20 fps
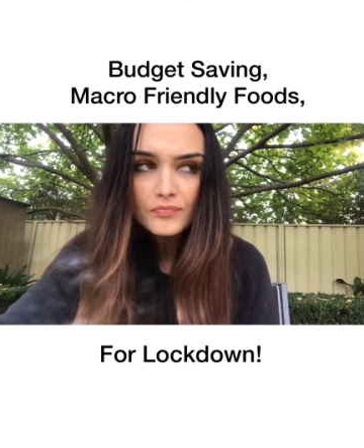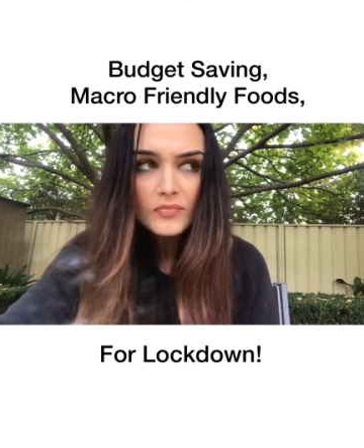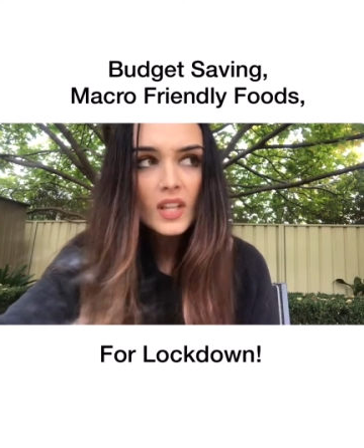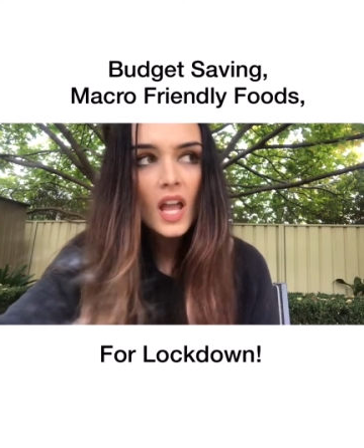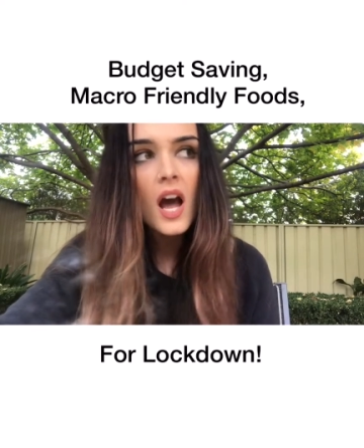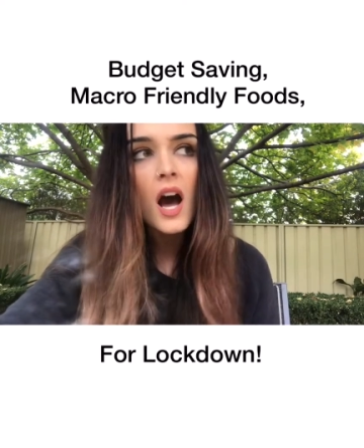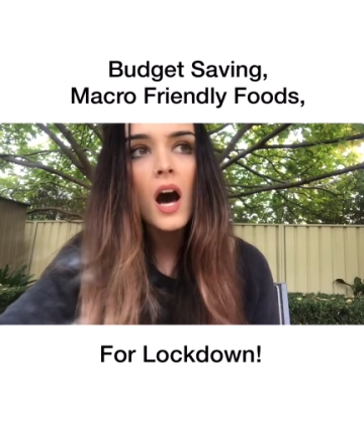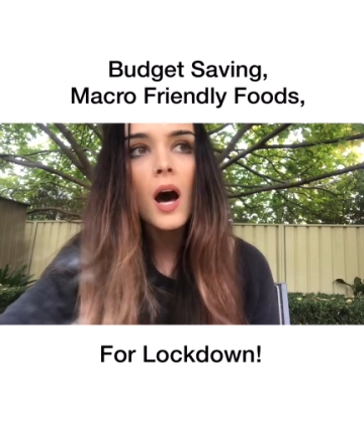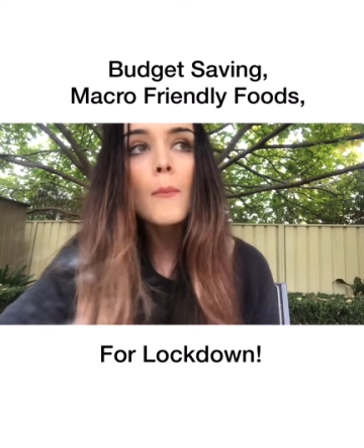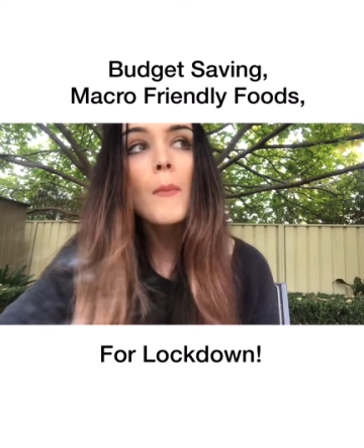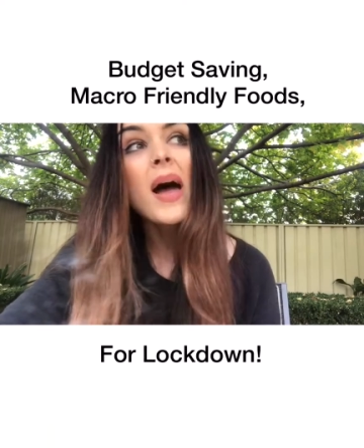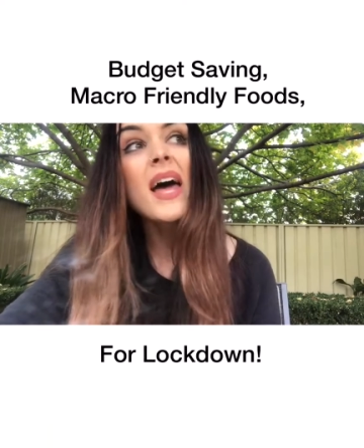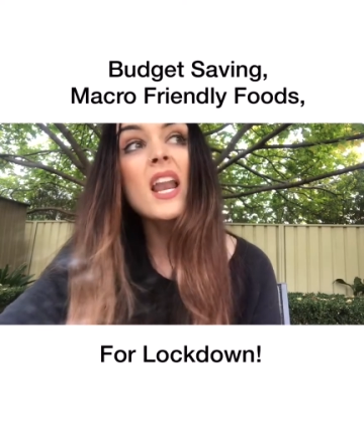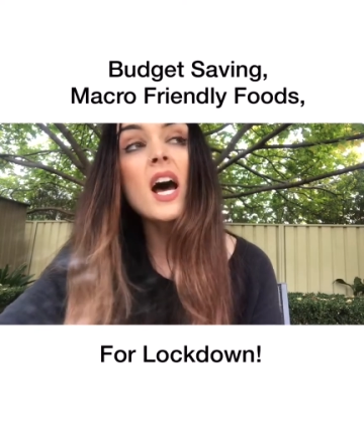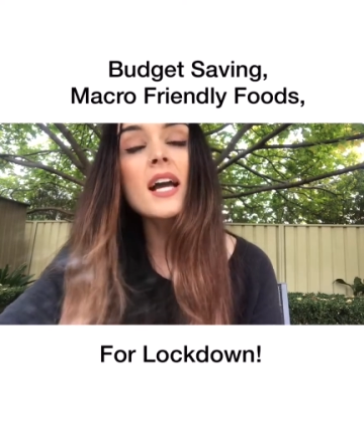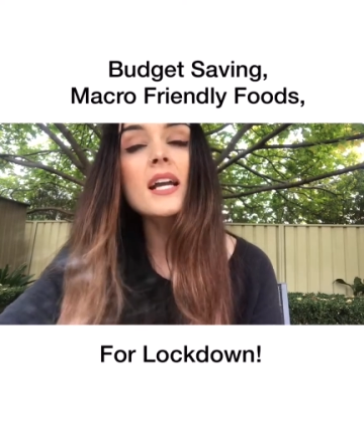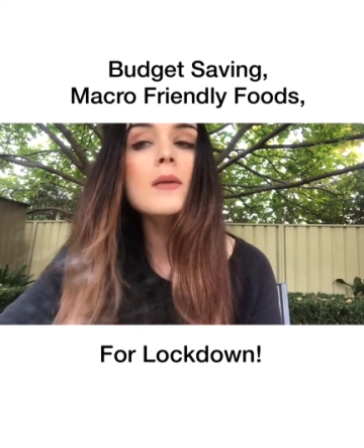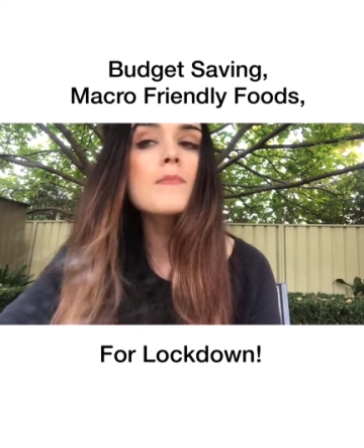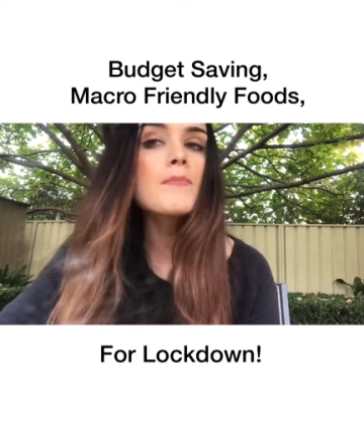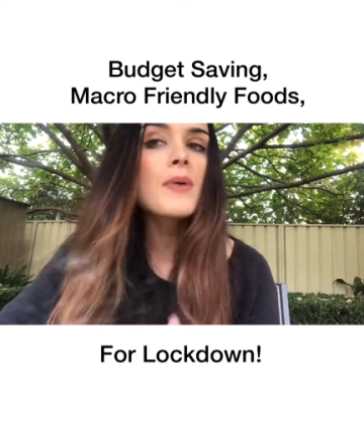And I
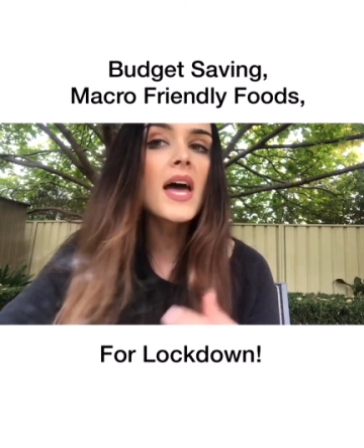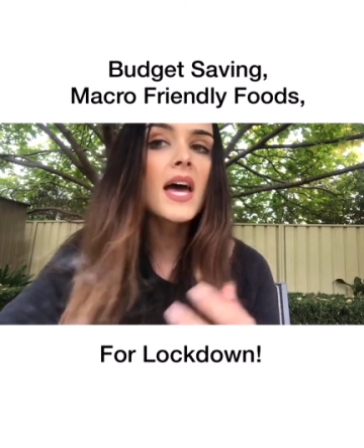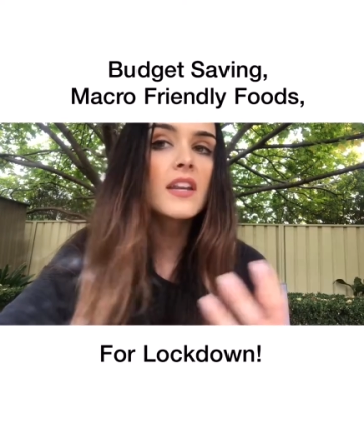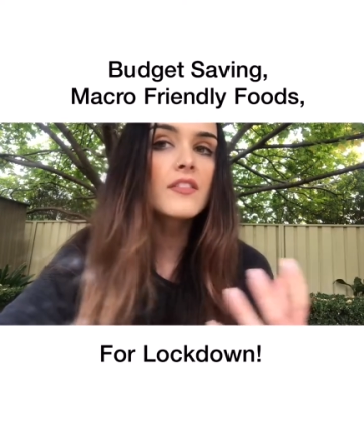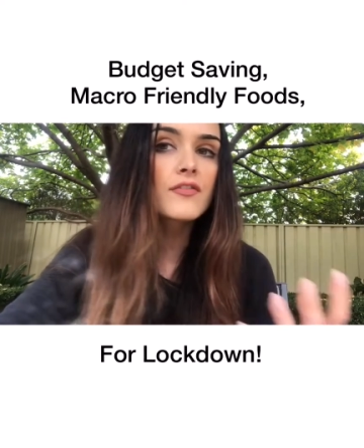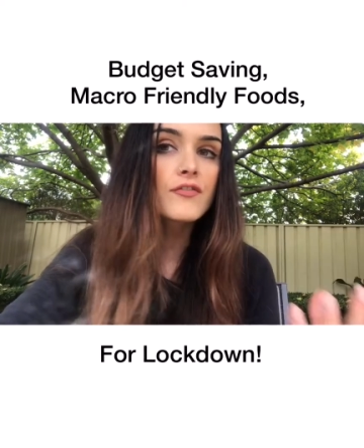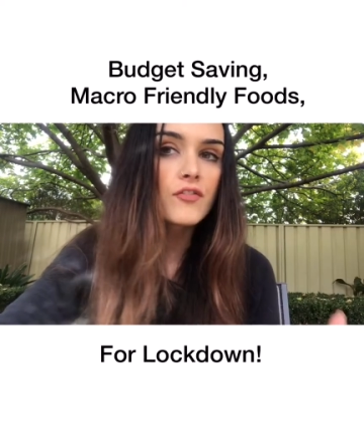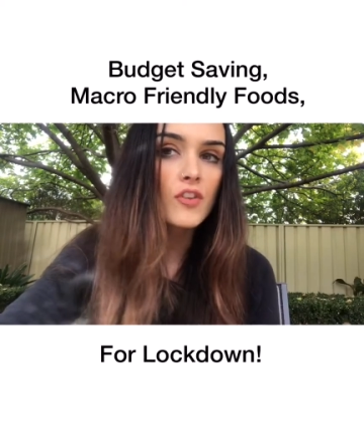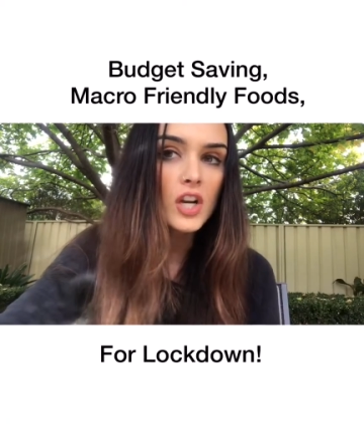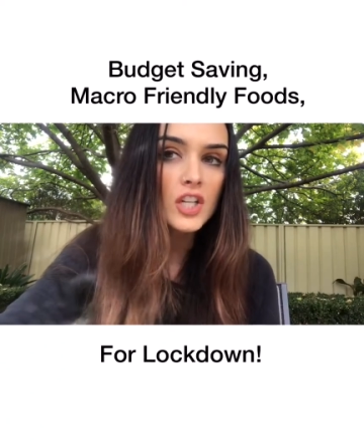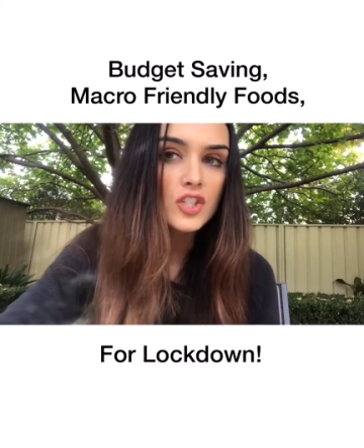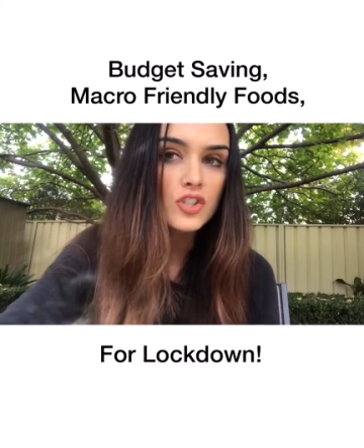compared fresh